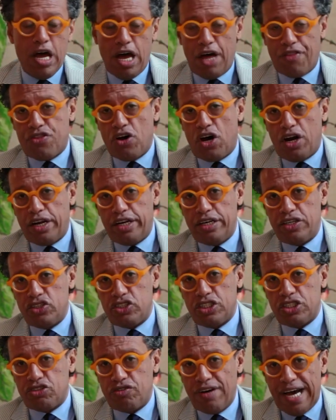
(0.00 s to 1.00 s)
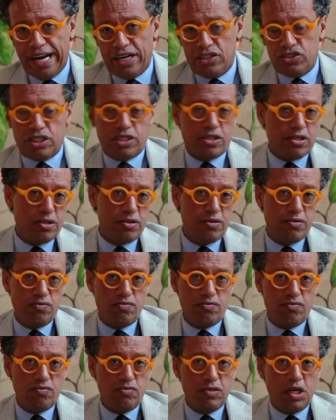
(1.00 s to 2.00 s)
A thought leader is a strategist.
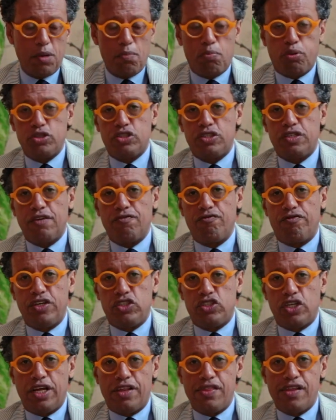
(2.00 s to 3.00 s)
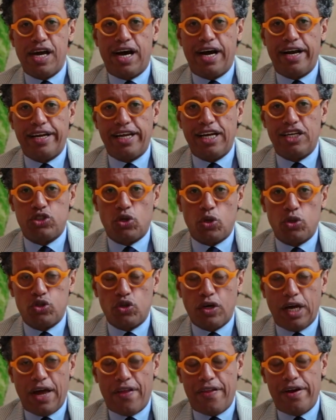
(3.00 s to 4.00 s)
He puts the vision and the ideas all
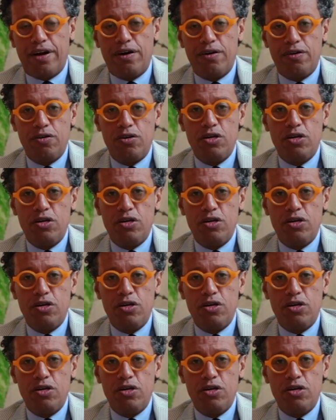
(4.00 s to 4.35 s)
together.